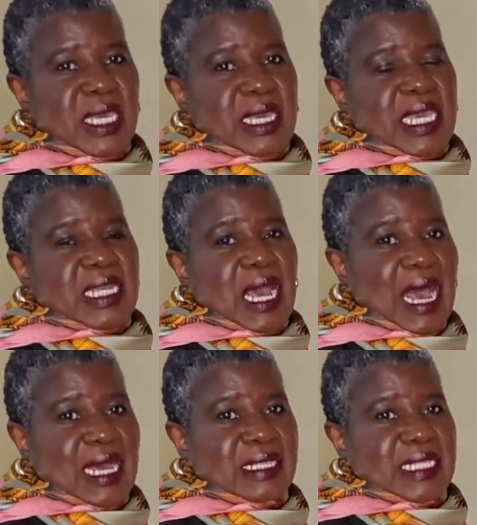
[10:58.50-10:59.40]
and
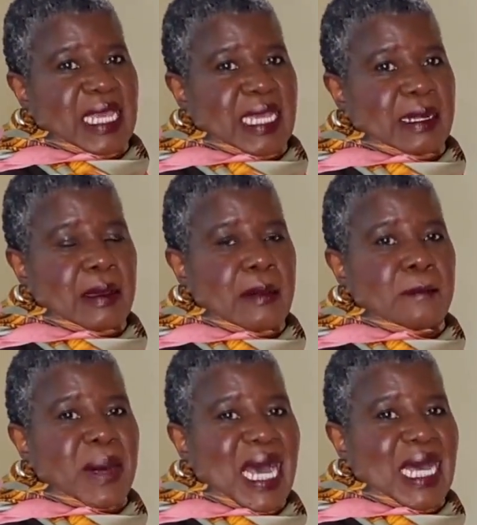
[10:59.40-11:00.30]
A there.
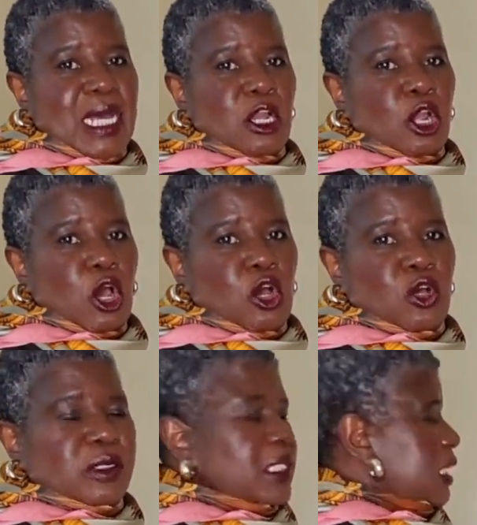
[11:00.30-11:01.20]
Ballon.
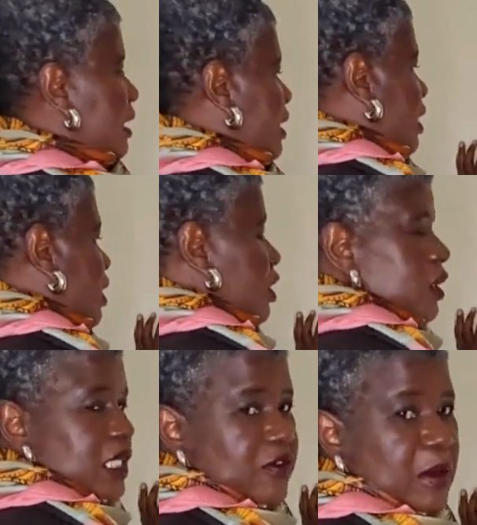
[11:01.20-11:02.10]

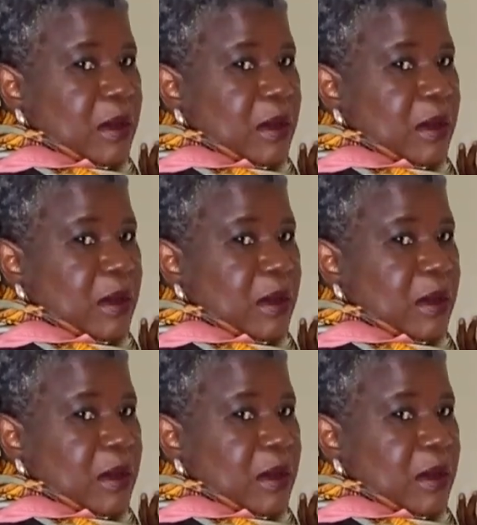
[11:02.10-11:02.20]
Never